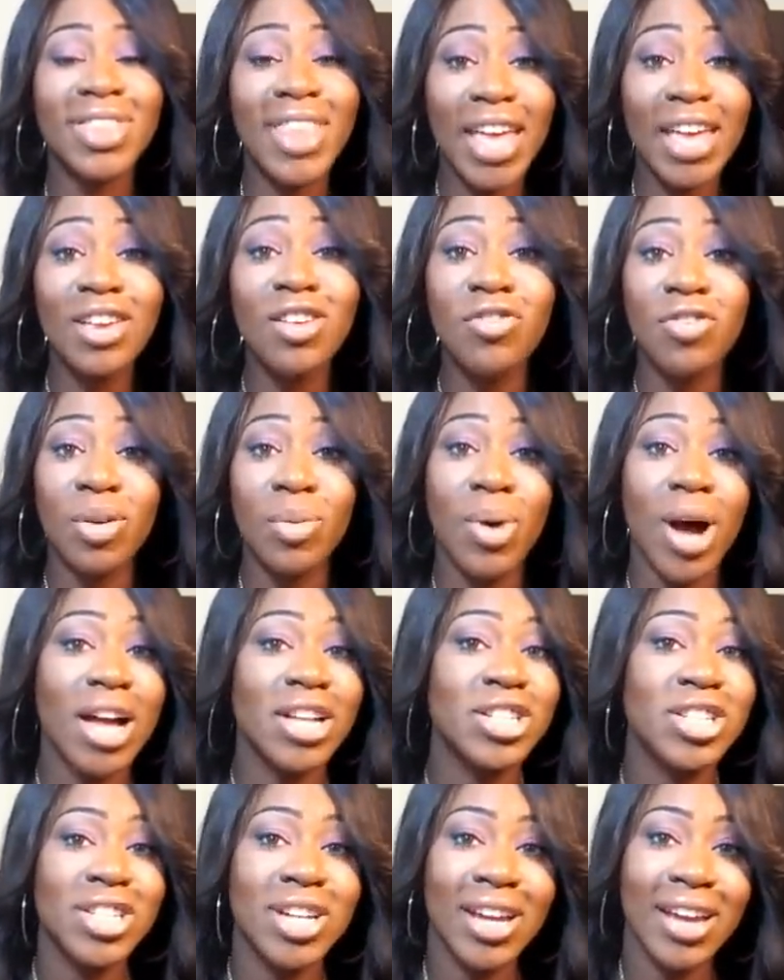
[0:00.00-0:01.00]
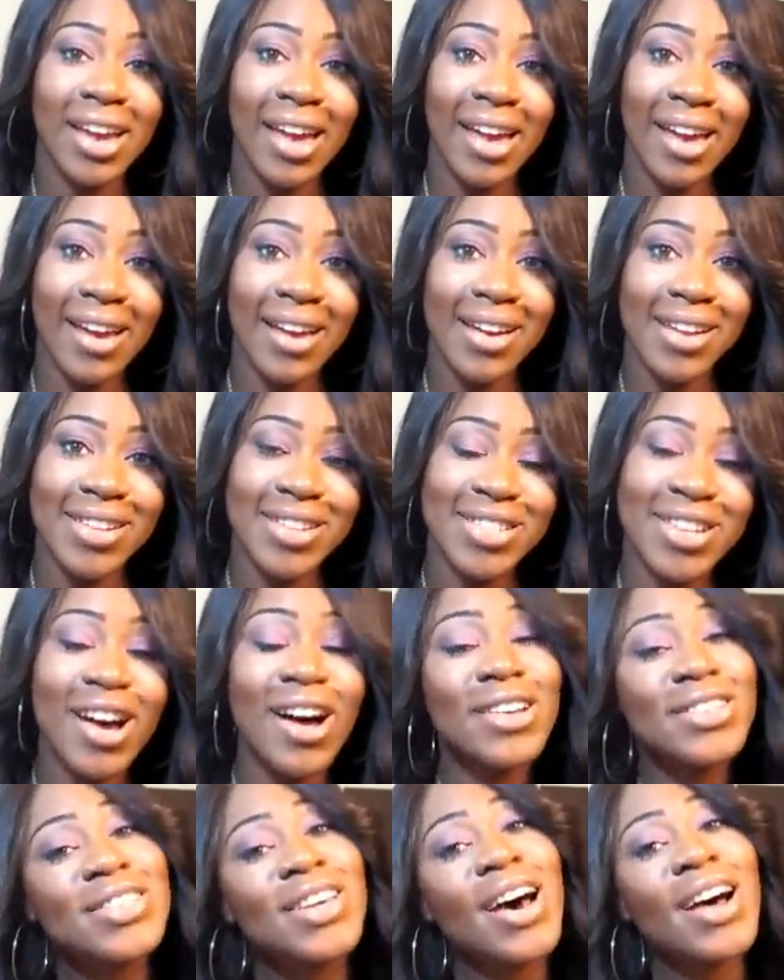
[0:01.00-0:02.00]
Thank you for watching, and
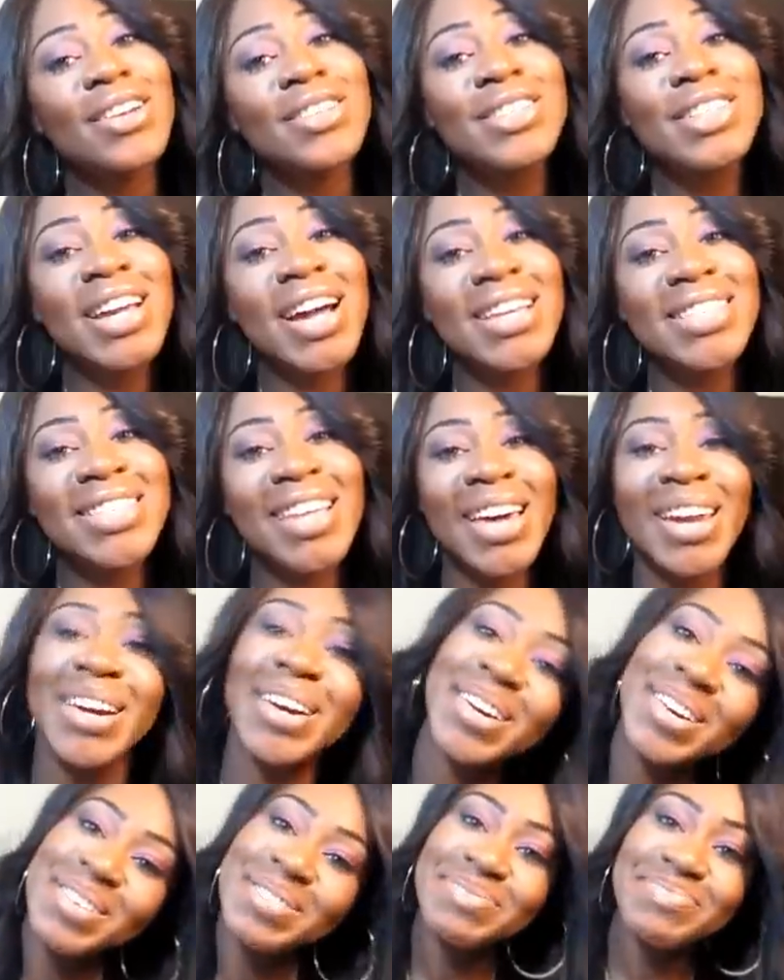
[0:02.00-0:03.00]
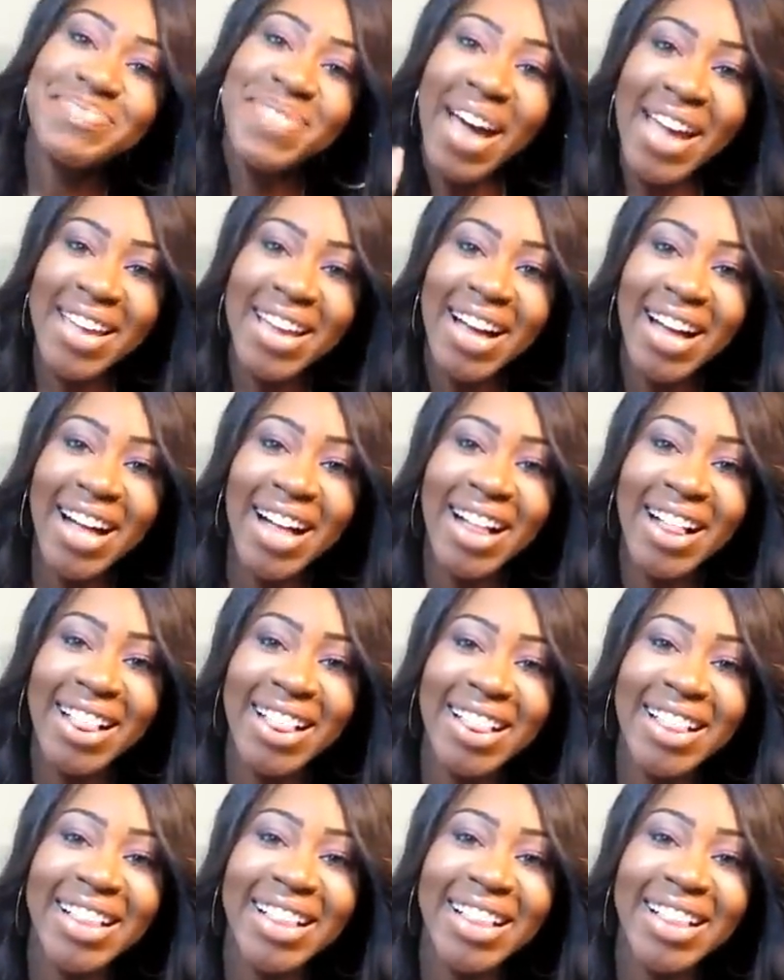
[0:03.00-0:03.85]
I'll talk to you guys later. Bye, y'all.